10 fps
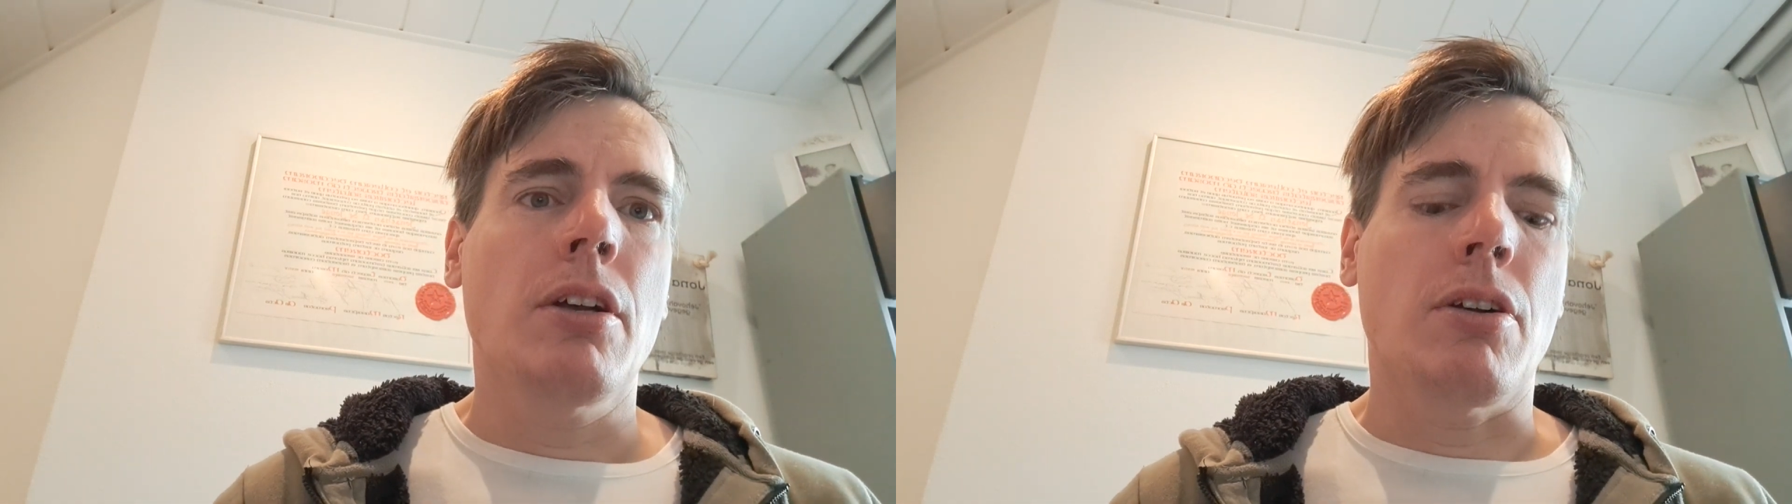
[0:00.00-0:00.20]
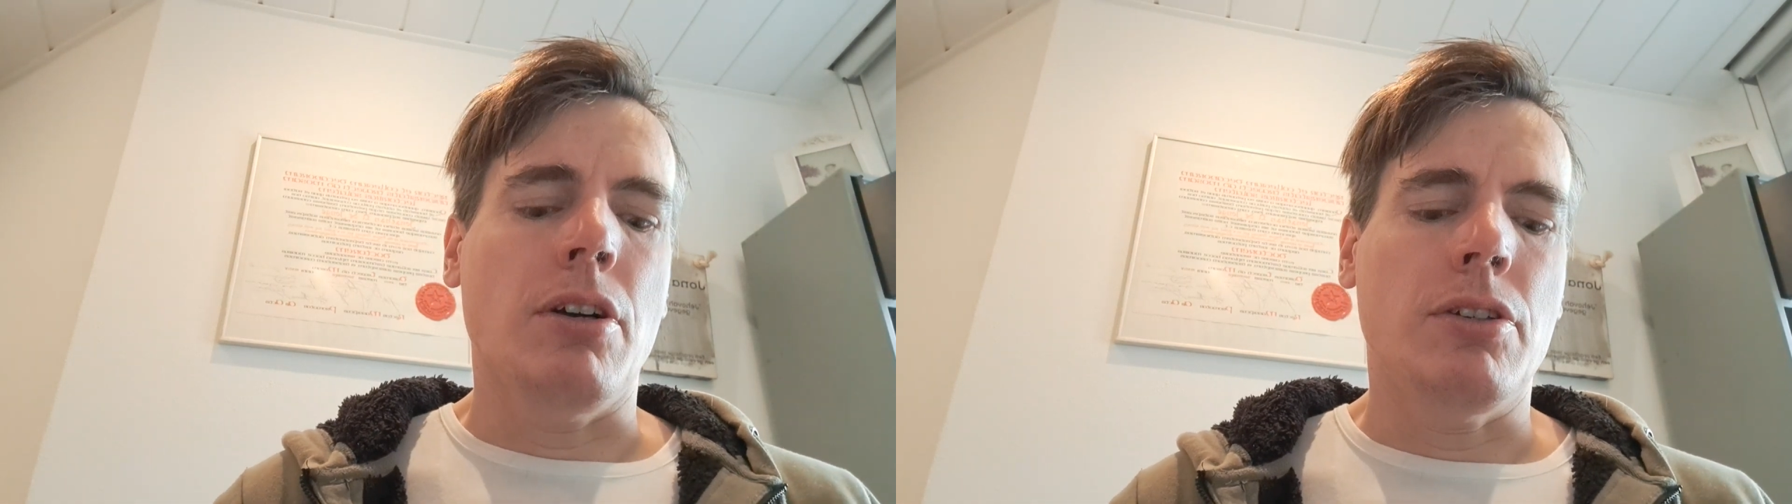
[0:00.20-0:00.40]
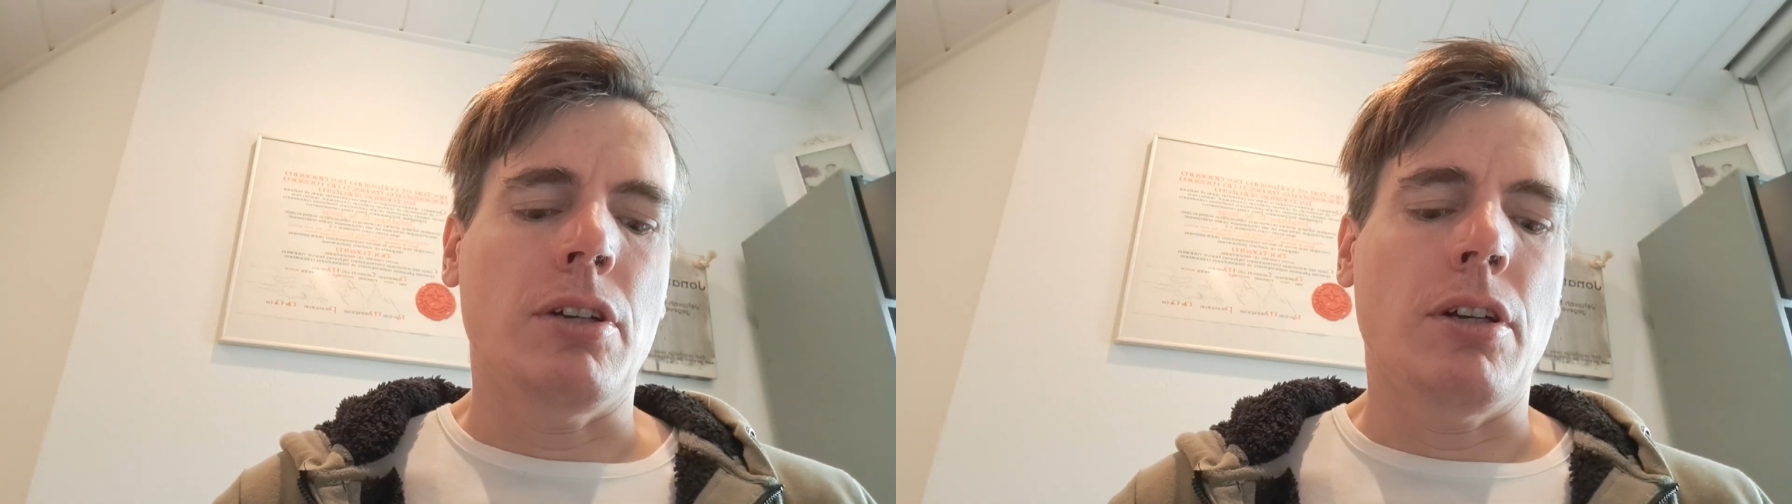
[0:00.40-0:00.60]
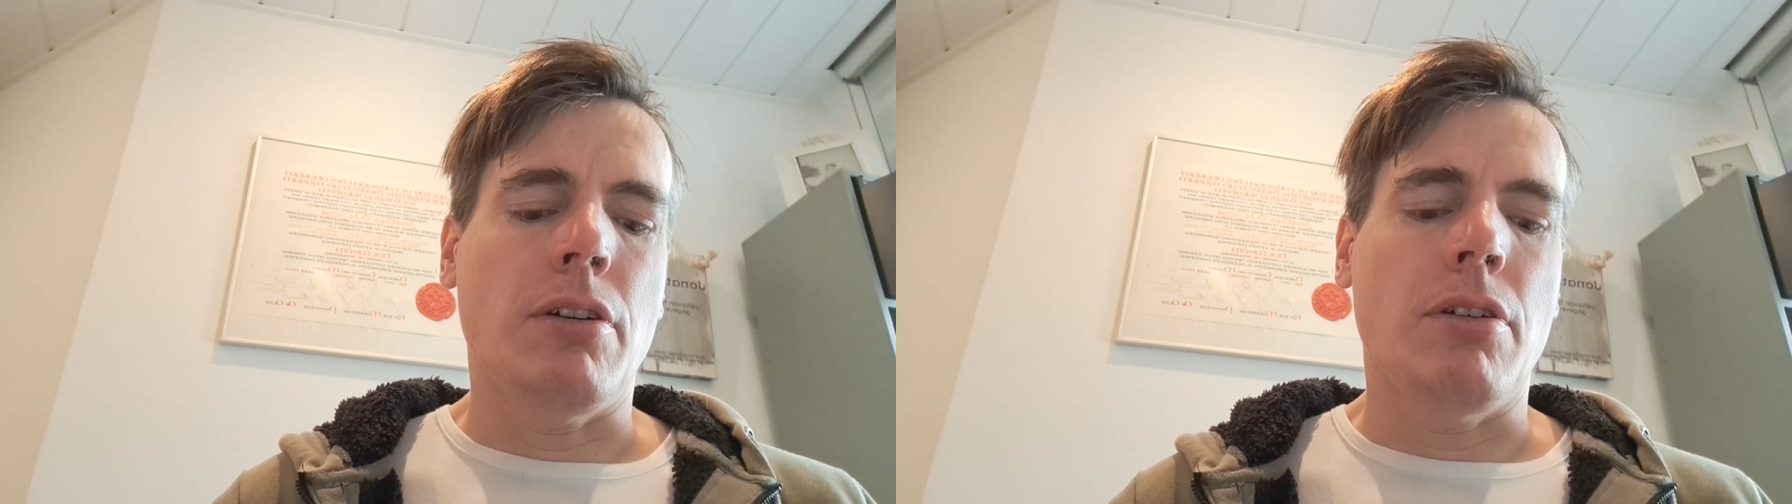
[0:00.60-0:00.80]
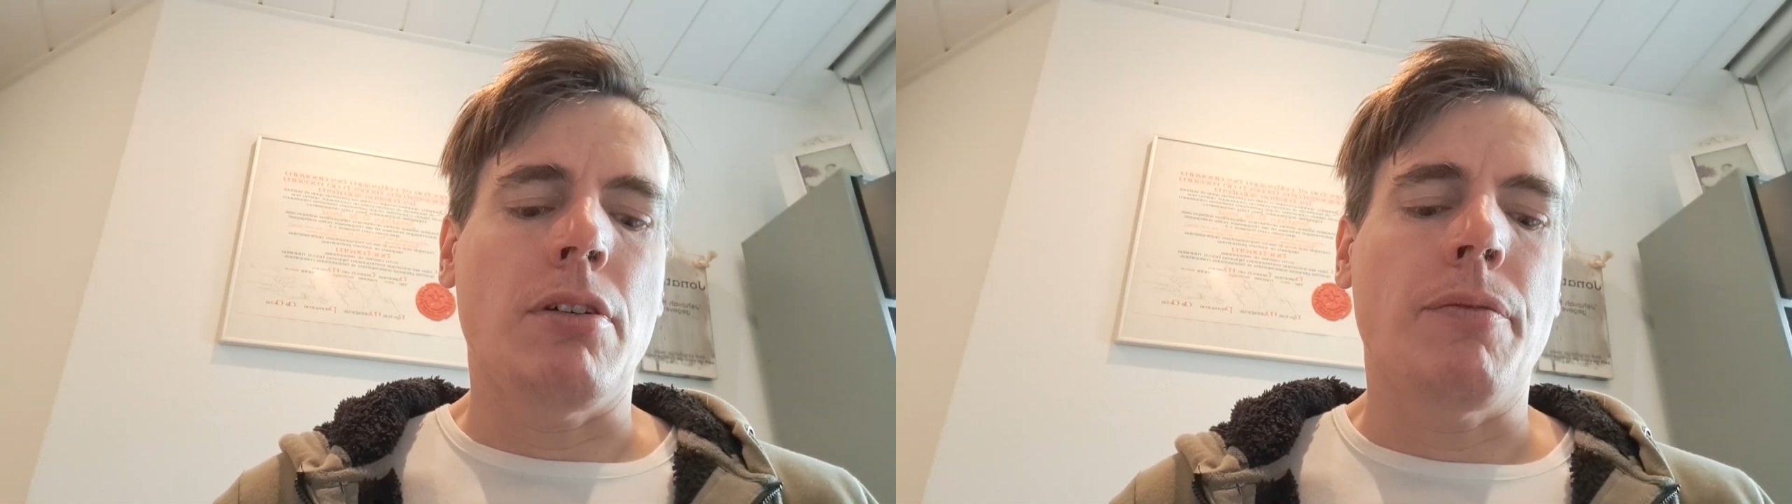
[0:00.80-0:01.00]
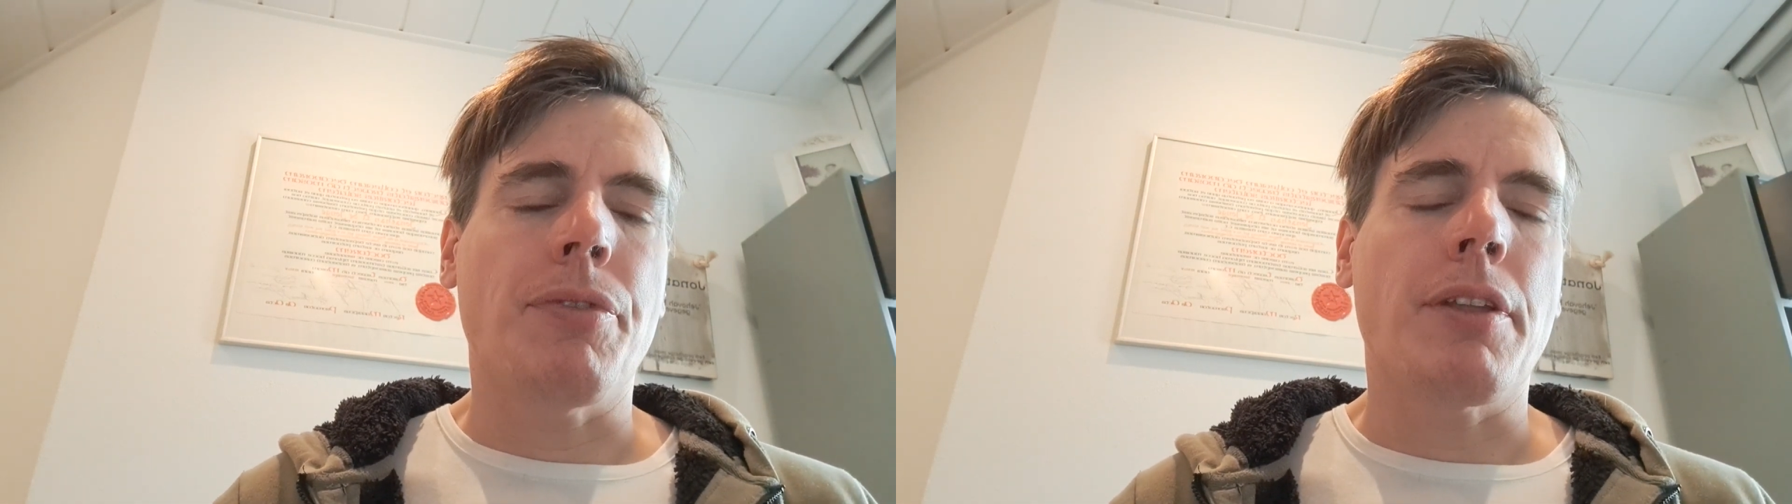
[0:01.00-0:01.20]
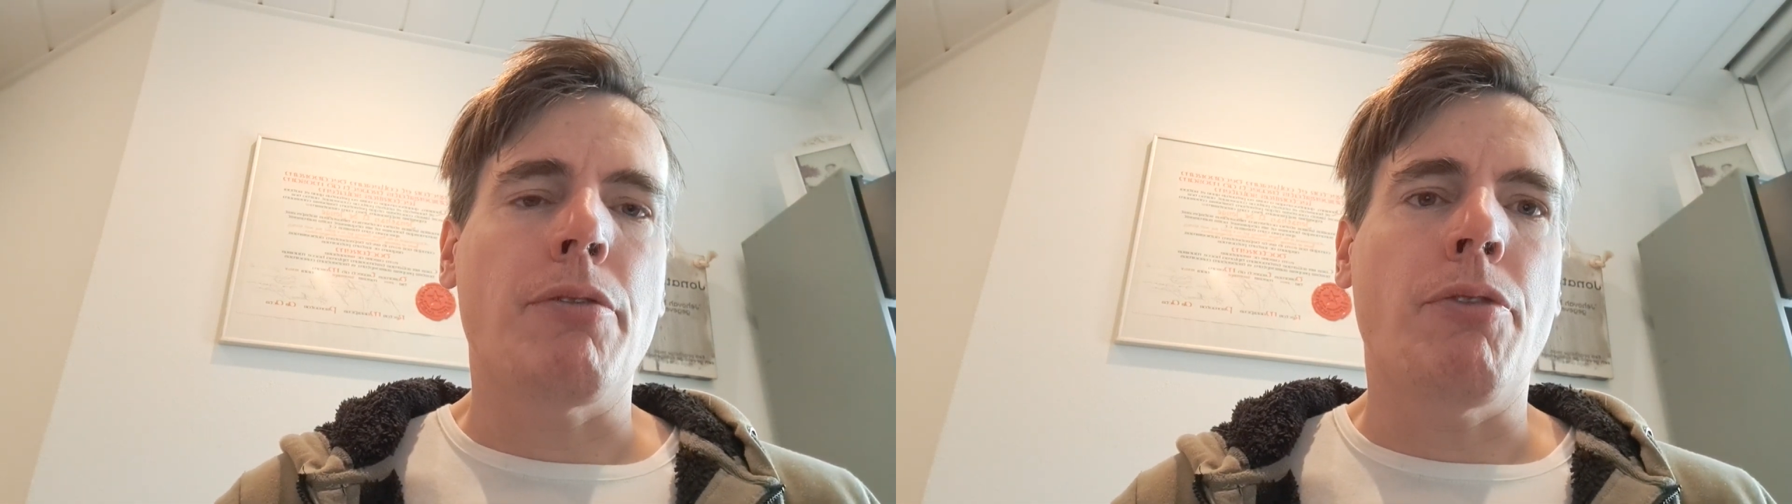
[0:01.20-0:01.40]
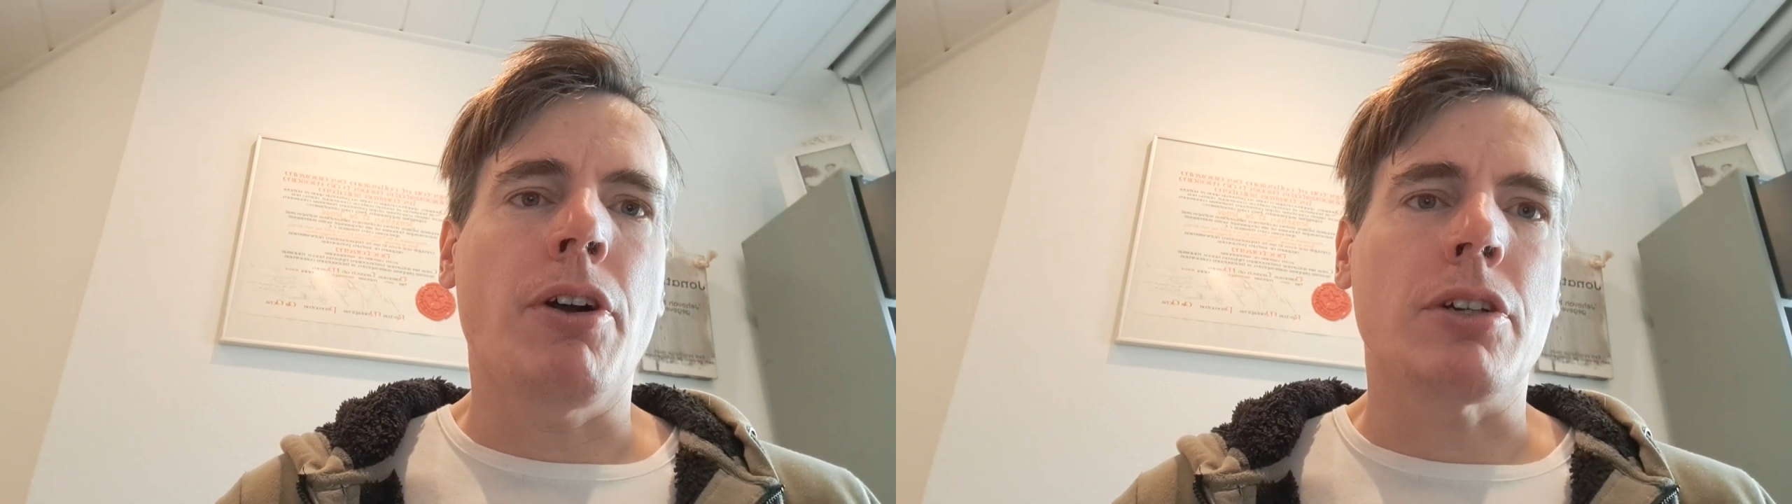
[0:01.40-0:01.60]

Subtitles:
cars that are far